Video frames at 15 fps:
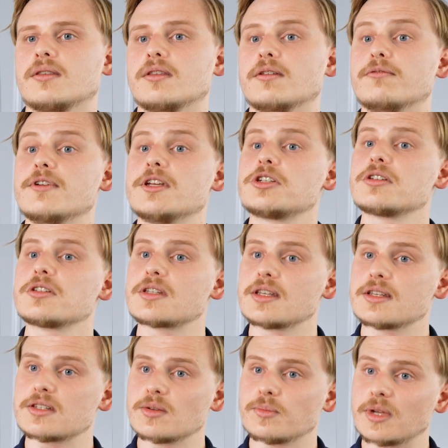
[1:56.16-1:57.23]
The vision
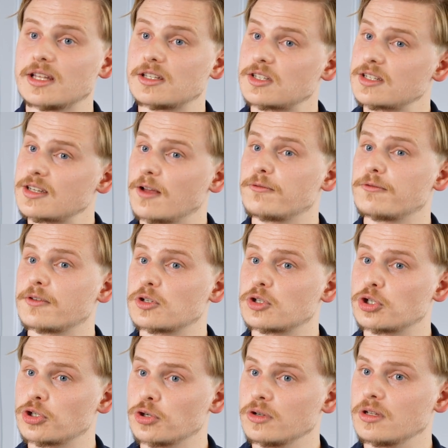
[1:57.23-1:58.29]
system itself
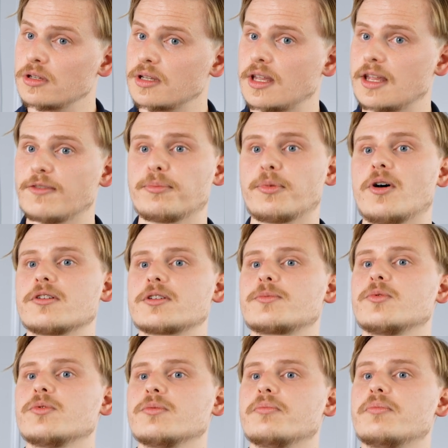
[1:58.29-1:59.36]
should, if
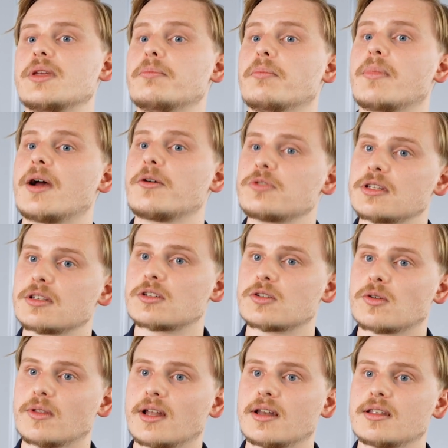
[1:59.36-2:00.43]
possible, be mounted
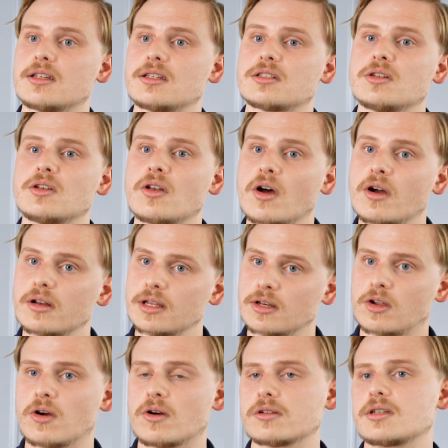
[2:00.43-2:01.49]
so that it is not
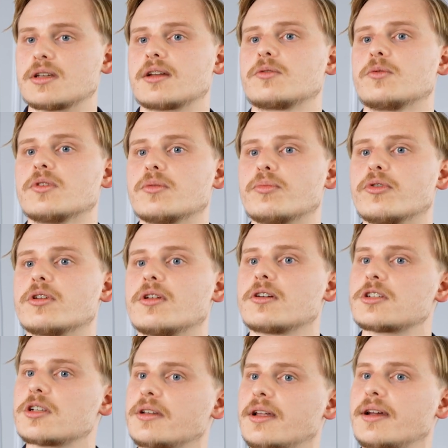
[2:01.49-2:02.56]
in contact with the
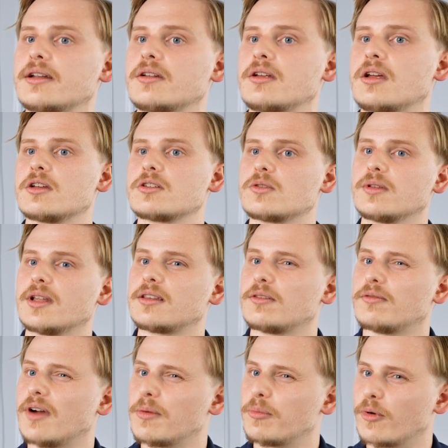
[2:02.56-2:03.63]
production line so that the
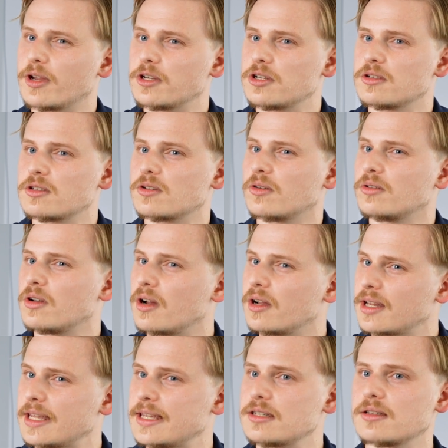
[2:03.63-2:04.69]
vibrations are
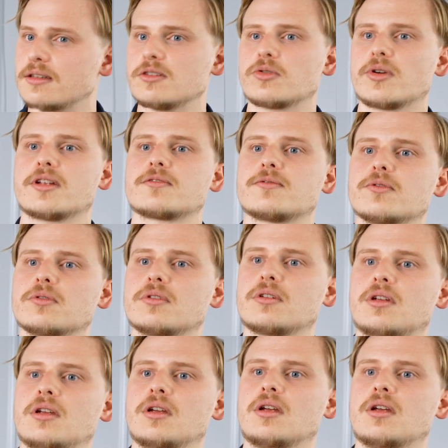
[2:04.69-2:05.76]
not easily transferred.
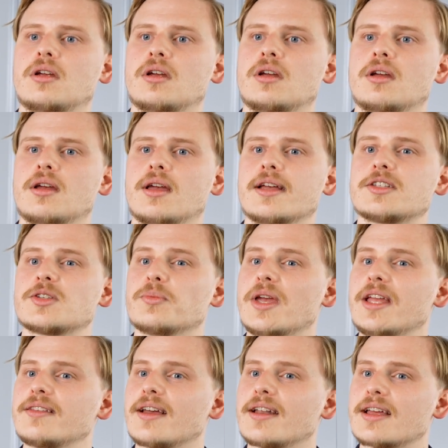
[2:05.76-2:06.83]
And to
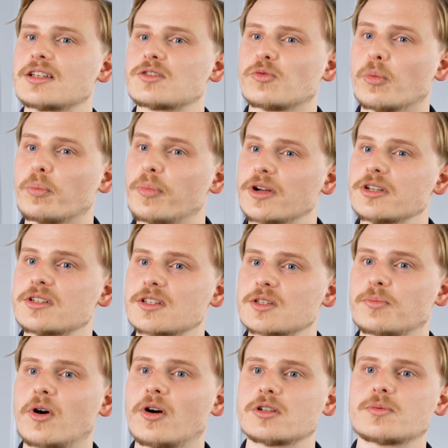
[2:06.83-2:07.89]
make that as robust as
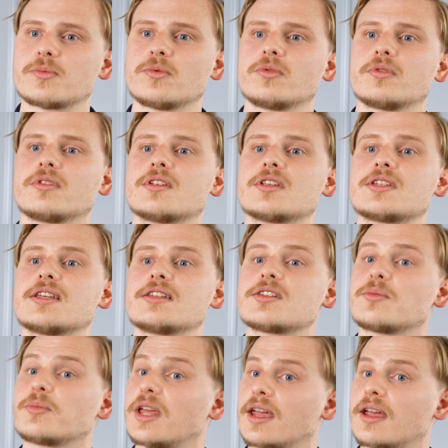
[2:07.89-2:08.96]
possible, the
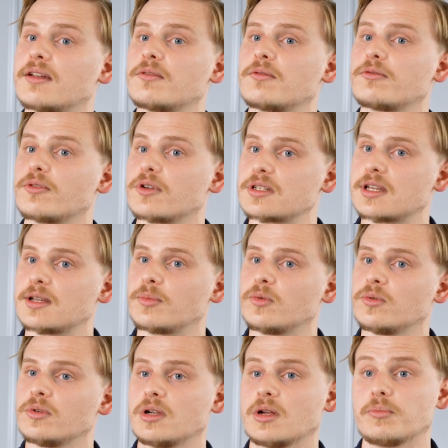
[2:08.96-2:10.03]
system can, for
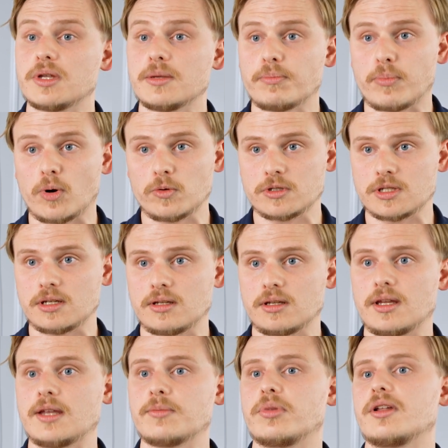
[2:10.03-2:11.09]
example, be bolted
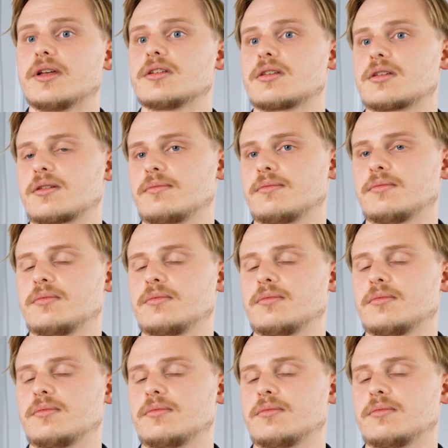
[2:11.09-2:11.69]
in place.